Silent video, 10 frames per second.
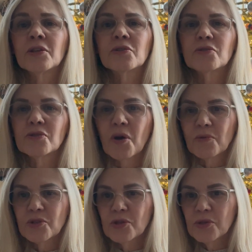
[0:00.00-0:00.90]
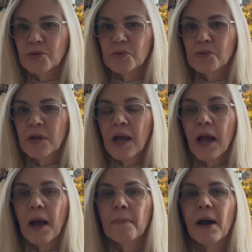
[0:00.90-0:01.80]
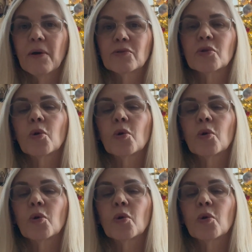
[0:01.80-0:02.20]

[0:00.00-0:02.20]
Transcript: to talk to you about